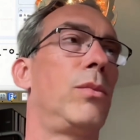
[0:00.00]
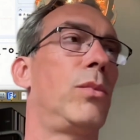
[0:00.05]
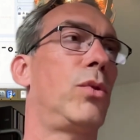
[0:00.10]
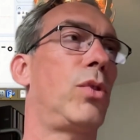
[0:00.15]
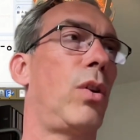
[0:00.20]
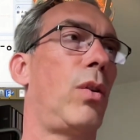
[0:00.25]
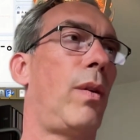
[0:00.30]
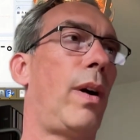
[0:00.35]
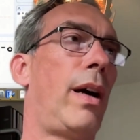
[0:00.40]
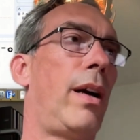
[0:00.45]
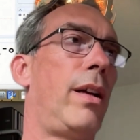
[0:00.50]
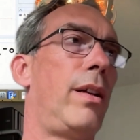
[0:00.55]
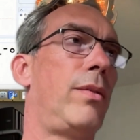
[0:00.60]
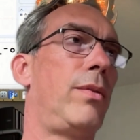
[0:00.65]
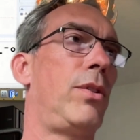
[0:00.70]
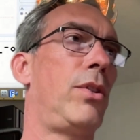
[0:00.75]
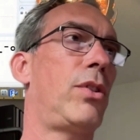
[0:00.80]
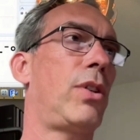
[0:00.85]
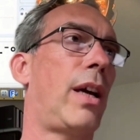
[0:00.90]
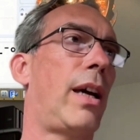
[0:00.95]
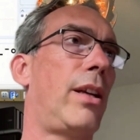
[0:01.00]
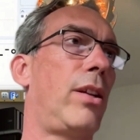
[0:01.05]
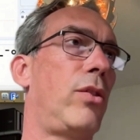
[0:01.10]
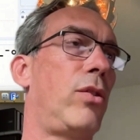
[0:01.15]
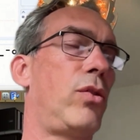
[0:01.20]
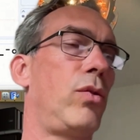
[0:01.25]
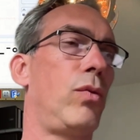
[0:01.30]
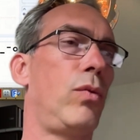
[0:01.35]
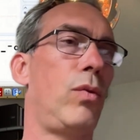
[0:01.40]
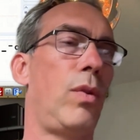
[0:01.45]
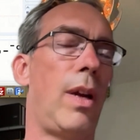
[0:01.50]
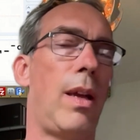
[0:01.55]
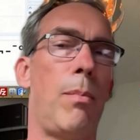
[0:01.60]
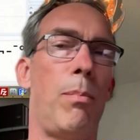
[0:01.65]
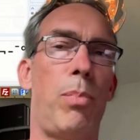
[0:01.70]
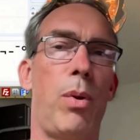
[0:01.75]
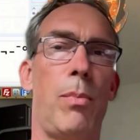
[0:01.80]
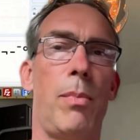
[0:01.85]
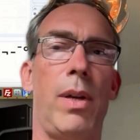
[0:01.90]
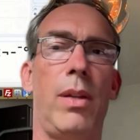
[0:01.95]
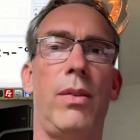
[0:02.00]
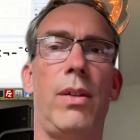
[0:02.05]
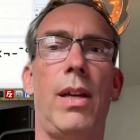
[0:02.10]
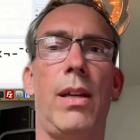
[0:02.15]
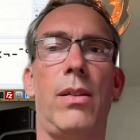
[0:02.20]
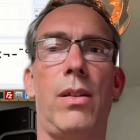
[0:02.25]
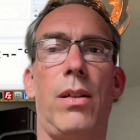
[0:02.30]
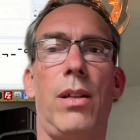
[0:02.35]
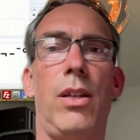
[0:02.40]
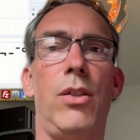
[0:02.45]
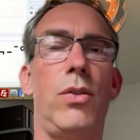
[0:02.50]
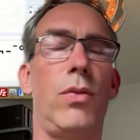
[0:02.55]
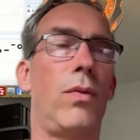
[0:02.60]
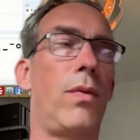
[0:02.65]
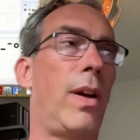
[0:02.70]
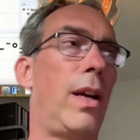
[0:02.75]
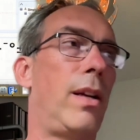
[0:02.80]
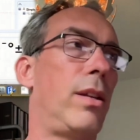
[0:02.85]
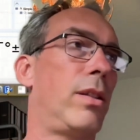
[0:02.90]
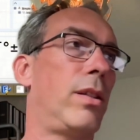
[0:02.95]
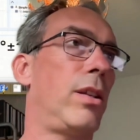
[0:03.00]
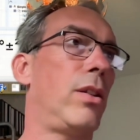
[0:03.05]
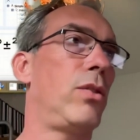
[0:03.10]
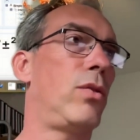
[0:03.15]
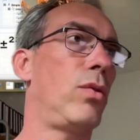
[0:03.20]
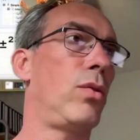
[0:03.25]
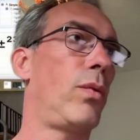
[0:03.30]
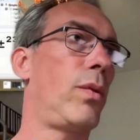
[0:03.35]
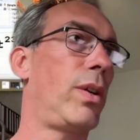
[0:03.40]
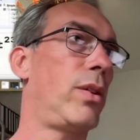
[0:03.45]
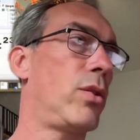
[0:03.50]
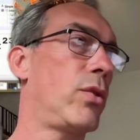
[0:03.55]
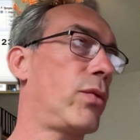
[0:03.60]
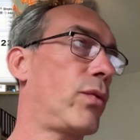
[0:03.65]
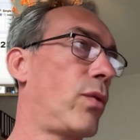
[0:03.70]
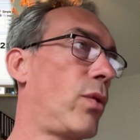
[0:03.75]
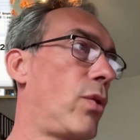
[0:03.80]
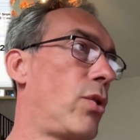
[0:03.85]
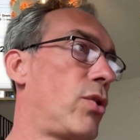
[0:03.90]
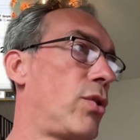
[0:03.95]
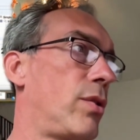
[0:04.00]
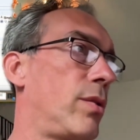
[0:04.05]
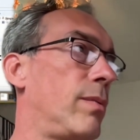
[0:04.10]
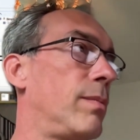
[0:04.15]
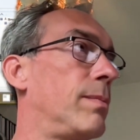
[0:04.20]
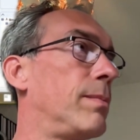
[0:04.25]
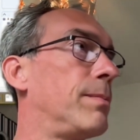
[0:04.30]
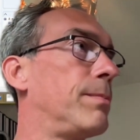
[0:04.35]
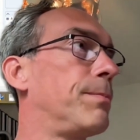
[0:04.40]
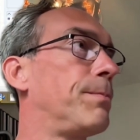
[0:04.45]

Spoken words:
So I decided to implement that and integrate it into the Windows version.